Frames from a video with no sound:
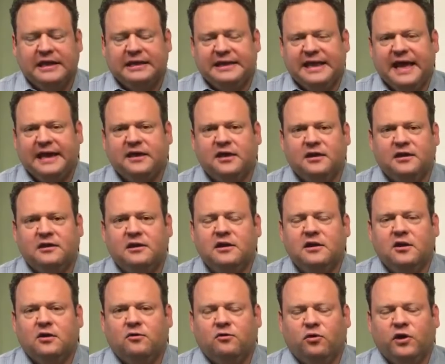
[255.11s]
and that can
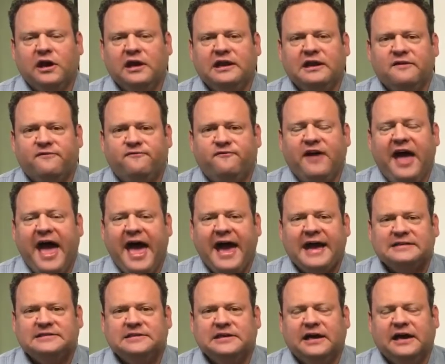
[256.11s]
really
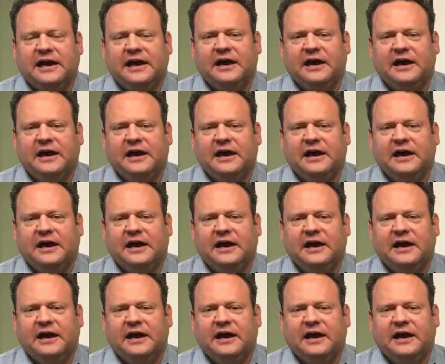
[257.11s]
affect